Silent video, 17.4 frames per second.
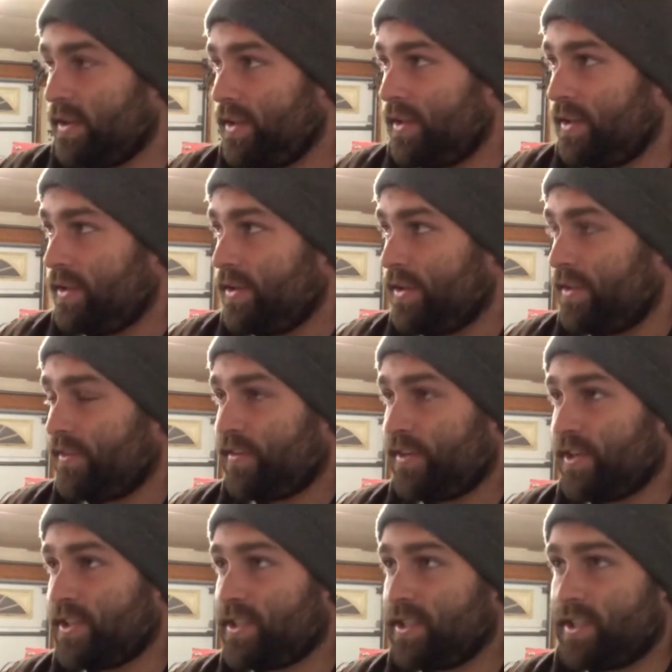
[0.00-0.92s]
your
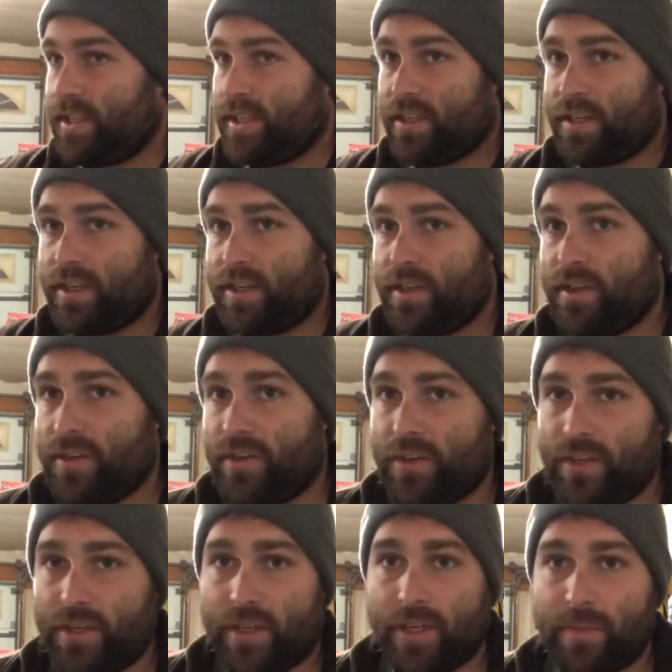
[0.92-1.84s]
first year
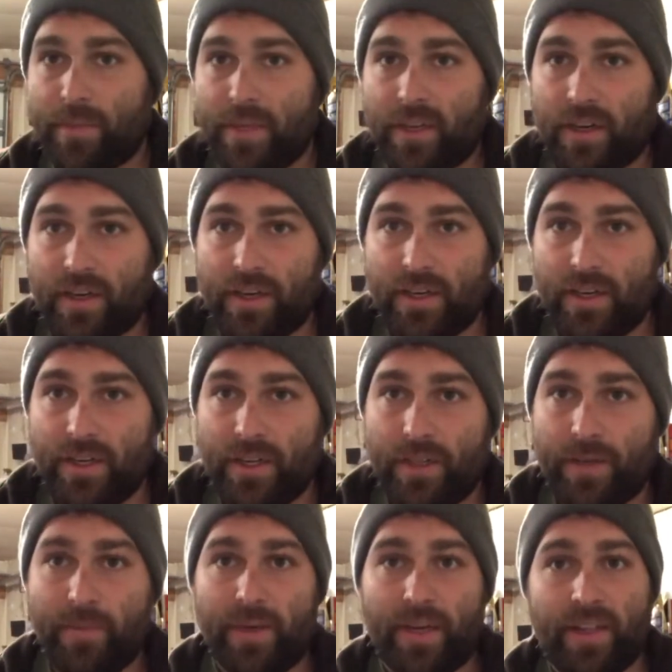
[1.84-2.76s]
you're going to be
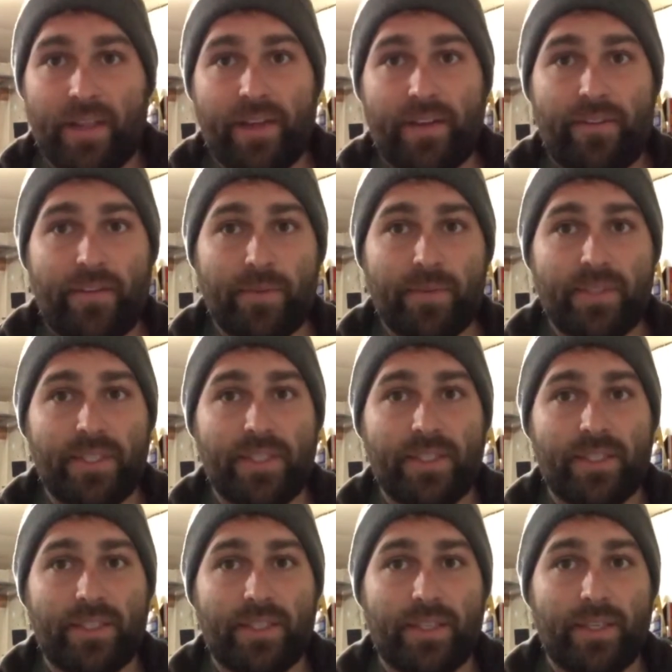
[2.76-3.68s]
audited by the
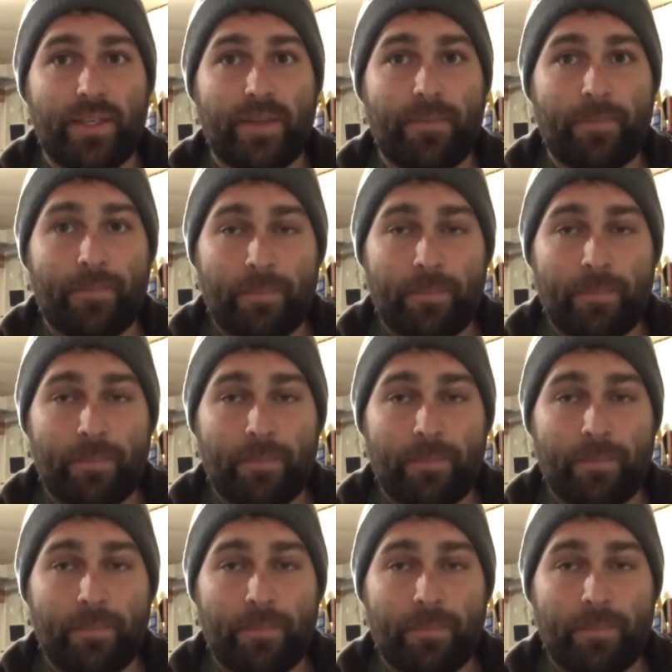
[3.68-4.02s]
FMCSA,